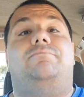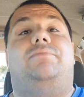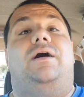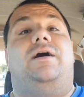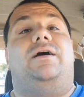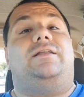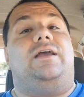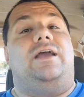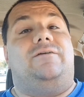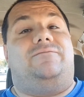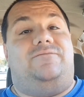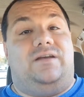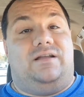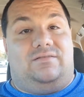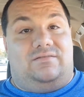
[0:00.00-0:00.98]
But
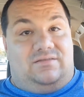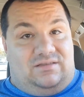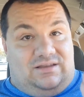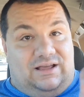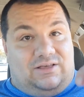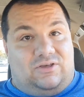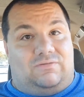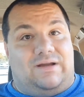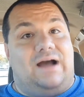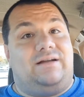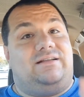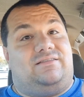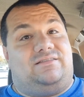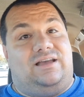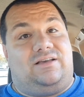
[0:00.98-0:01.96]
if it sticks
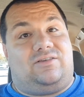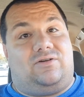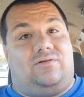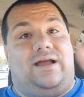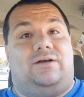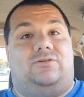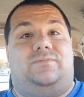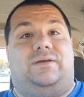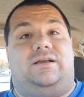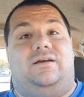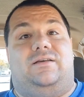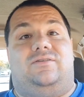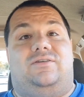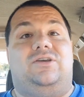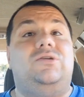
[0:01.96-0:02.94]
around, it sticks around,
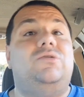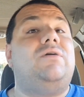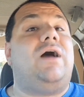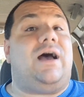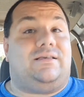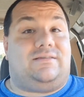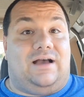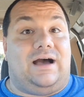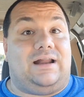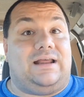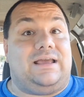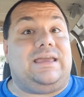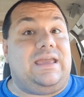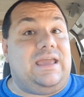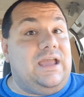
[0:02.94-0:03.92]
because you guys
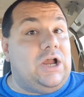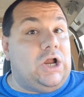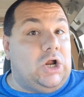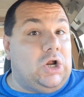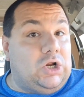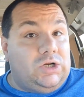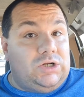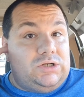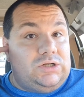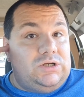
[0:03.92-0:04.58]
gotta hear